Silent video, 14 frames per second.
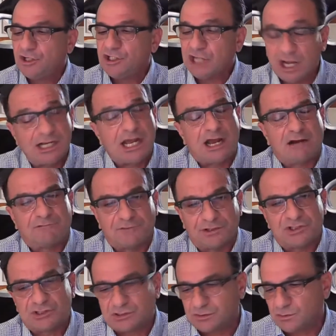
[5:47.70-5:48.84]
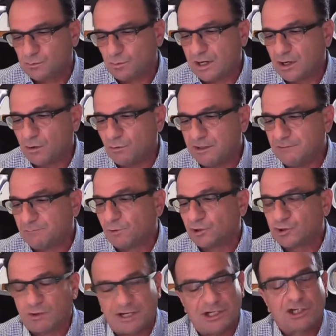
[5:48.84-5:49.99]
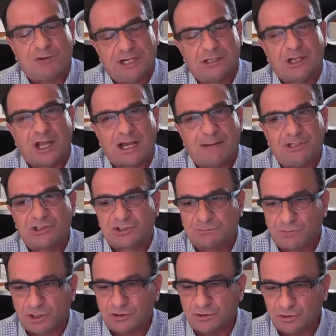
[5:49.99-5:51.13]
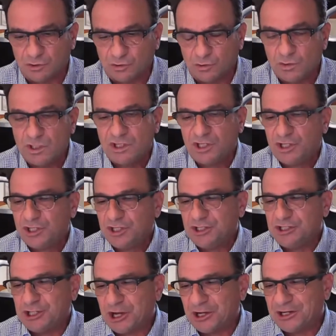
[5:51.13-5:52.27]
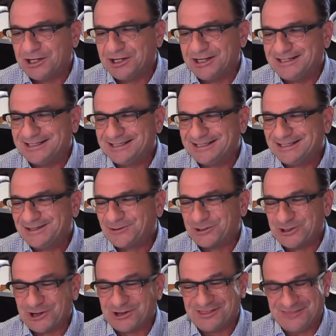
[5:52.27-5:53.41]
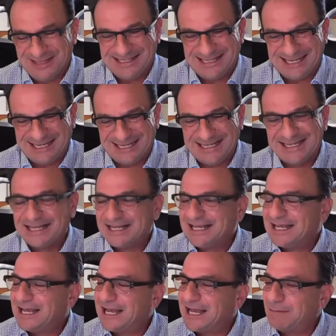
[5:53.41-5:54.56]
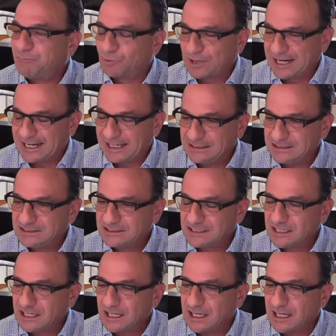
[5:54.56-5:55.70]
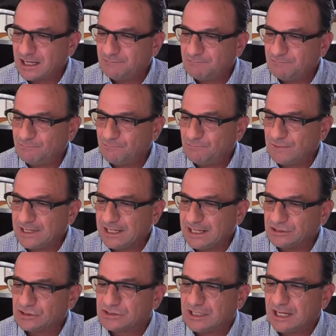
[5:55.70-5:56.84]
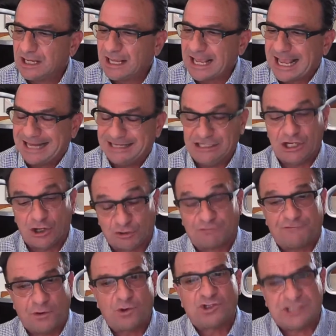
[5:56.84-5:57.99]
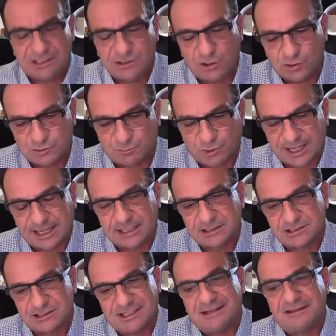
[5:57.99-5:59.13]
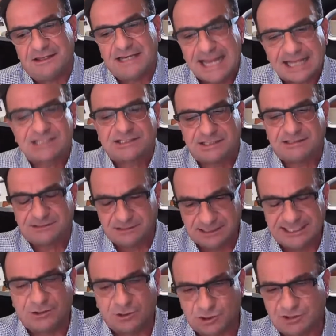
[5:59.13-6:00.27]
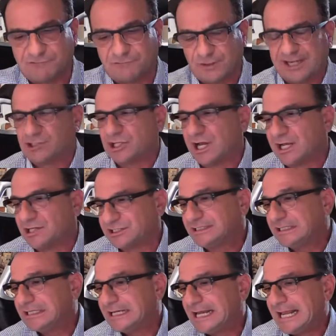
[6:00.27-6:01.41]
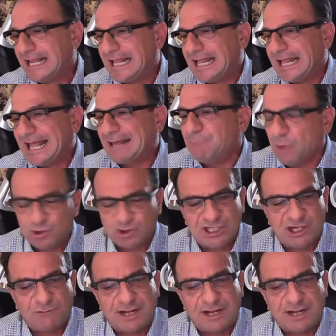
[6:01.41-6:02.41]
UnConference, where we're trying to create alignments among new, young thinking brands and younger folks in those brands, the next leaders of franchising, and mostly